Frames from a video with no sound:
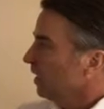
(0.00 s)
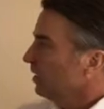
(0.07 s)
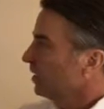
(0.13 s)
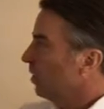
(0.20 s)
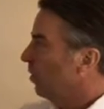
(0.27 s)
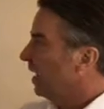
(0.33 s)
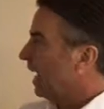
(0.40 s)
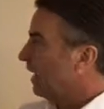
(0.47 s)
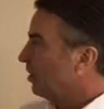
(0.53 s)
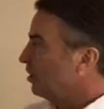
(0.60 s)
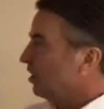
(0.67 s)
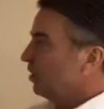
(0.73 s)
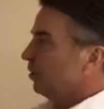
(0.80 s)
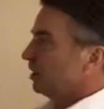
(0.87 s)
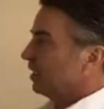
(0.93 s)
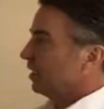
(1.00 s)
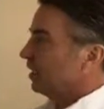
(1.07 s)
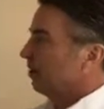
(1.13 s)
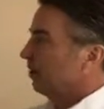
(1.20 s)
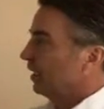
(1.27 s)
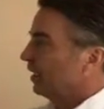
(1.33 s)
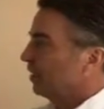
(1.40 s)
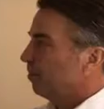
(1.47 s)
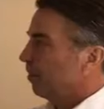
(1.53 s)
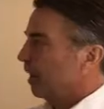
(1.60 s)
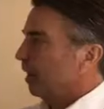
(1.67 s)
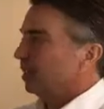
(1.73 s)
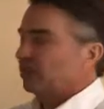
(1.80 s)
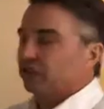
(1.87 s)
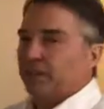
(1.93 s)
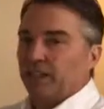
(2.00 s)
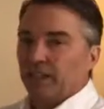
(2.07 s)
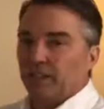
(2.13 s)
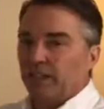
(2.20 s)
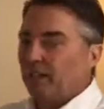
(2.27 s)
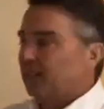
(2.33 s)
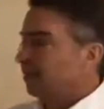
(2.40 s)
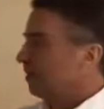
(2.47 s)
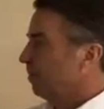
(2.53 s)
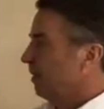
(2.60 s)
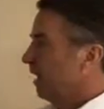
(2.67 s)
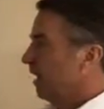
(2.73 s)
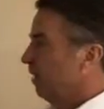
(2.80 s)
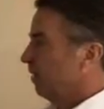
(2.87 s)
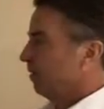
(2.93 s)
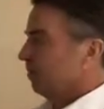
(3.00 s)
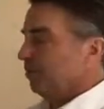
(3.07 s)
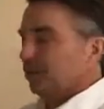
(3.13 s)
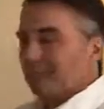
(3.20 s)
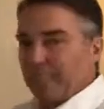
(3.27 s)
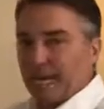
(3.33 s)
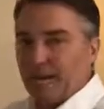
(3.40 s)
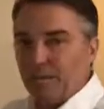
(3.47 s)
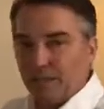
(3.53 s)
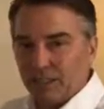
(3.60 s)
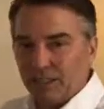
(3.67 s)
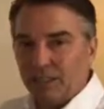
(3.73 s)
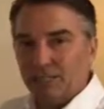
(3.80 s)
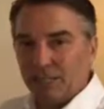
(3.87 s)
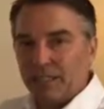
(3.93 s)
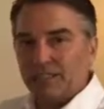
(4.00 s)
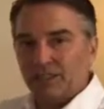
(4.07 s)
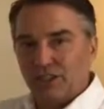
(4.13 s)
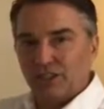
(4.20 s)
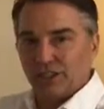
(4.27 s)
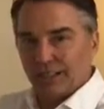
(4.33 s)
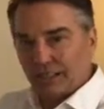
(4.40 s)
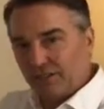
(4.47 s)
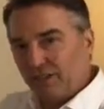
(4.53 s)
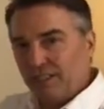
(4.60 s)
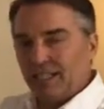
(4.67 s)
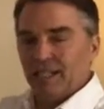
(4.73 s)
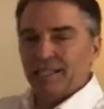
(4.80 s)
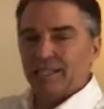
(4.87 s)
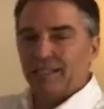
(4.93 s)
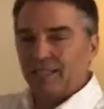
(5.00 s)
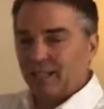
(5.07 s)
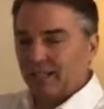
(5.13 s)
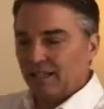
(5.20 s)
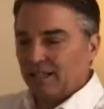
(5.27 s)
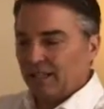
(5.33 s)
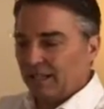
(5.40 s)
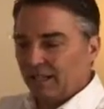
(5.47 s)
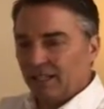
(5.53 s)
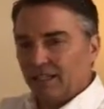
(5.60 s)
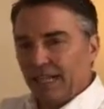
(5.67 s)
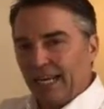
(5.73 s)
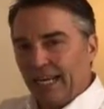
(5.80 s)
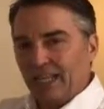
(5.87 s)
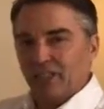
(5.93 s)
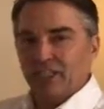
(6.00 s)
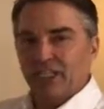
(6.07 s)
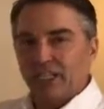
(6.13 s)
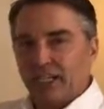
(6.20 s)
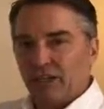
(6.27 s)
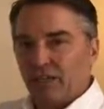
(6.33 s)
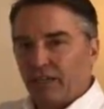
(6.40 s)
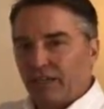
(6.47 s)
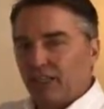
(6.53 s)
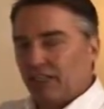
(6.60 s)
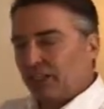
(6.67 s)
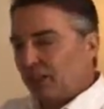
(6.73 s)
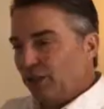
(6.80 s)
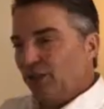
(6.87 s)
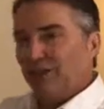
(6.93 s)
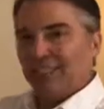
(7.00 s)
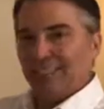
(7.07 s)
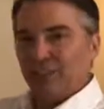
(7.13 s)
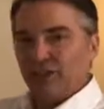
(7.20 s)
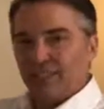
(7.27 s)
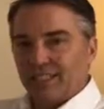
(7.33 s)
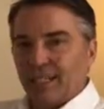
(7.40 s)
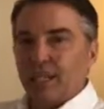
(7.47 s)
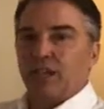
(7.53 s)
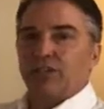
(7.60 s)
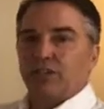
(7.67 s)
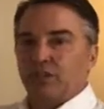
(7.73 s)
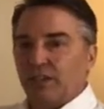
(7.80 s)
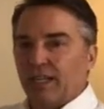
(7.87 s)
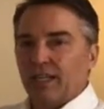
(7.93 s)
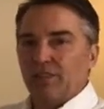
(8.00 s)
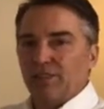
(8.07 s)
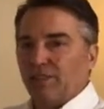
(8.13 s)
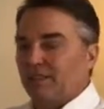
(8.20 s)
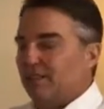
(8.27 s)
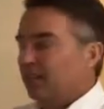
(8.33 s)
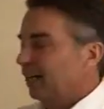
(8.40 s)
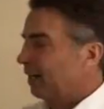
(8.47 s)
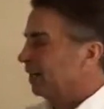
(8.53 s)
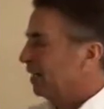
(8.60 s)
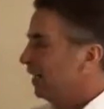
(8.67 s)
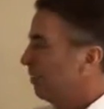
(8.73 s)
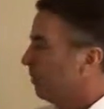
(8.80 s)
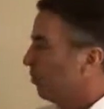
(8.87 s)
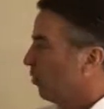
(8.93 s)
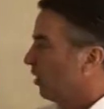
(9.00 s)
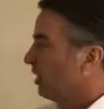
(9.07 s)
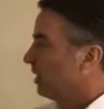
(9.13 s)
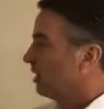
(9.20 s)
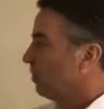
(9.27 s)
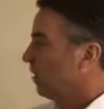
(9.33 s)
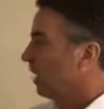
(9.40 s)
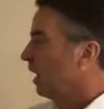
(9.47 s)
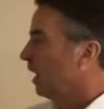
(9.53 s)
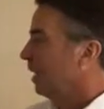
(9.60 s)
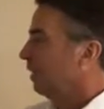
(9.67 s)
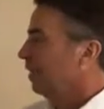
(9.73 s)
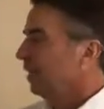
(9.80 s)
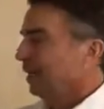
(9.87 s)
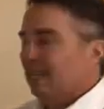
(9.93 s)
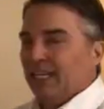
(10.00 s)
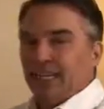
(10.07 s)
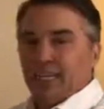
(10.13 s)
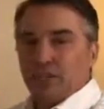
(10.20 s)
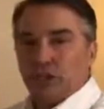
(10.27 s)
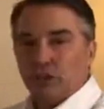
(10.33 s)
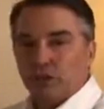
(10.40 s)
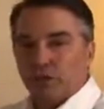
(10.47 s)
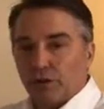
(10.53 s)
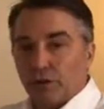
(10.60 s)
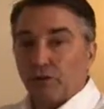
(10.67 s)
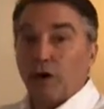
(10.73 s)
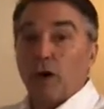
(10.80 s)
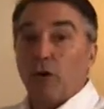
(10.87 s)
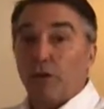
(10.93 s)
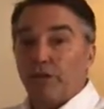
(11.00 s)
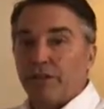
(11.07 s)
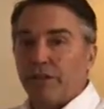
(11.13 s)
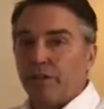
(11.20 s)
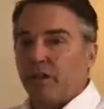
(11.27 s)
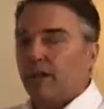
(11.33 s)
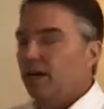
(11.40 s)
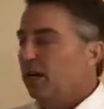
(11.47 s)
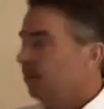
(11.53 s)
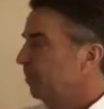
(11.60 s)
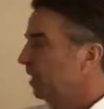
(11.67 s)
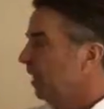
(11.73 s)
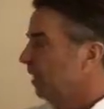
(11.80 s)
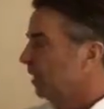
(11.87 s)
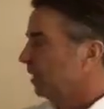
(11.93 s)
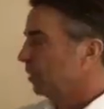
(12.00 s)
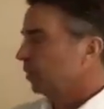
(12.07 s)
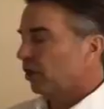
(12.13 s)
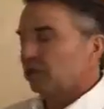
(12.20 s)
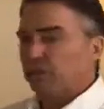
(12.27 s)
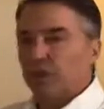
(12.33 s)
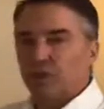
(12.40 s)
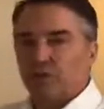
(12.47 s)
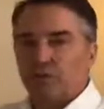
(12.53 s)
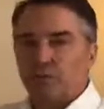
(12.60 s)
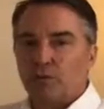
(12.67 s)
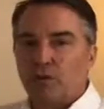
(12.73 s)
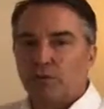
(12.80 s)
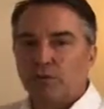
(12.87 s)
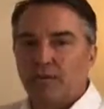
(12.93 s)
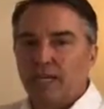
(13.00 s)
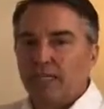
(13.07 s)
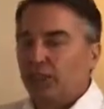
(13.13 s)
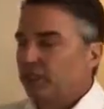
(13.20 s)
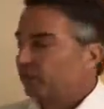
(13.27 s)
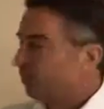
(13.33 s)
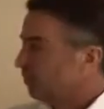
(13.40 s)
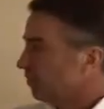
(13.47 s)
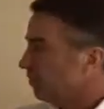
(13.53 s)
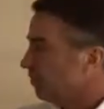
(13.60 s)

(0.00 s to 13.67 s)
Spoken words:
So energy use in the biosphere is about metabolism, that's just living, that's the energy generation and use in your cells so that you keep an organism alive. It's used for growth, and then it's also used for procreation.